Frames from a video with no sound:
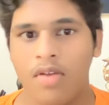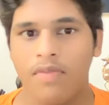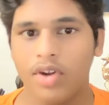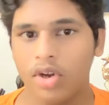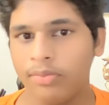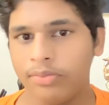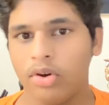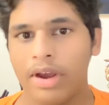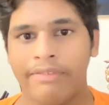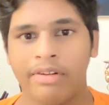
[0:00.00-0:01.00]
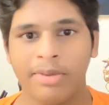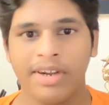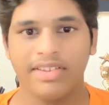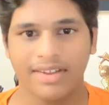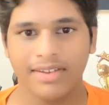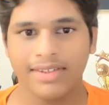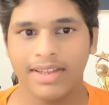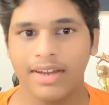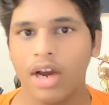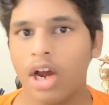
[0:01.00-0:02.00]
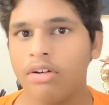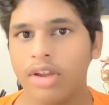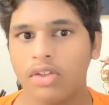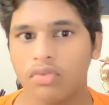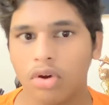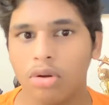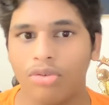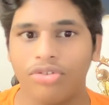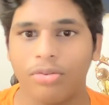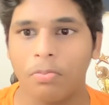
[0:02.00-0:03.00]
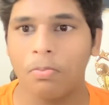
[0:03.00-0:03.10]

The top 4 I will be discussing are as follows.